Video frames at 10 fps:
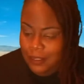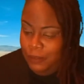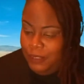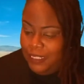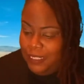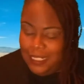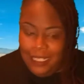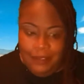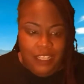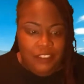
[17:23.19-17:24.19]
Oh my goodness,
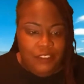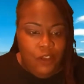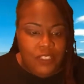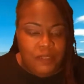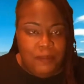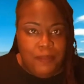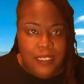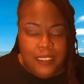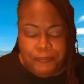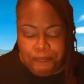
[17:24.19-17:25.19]
I lost my
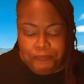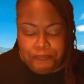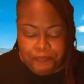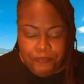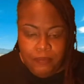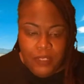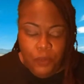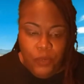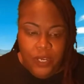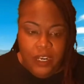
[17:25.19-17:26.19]
place
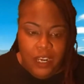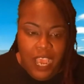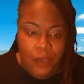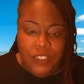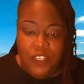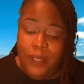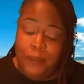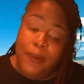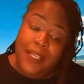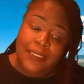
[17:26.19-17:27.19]
where I was going,
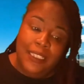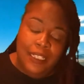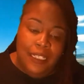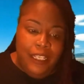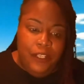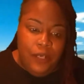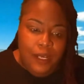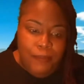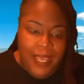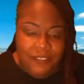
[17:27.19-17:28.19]
but it'll
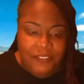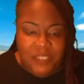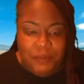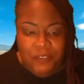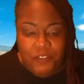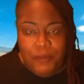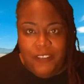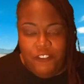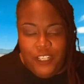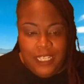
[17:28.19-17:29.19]
come back if it's meant
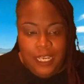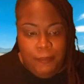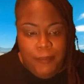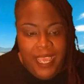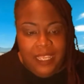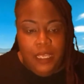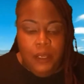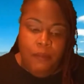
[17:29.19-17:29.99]
for it to come back.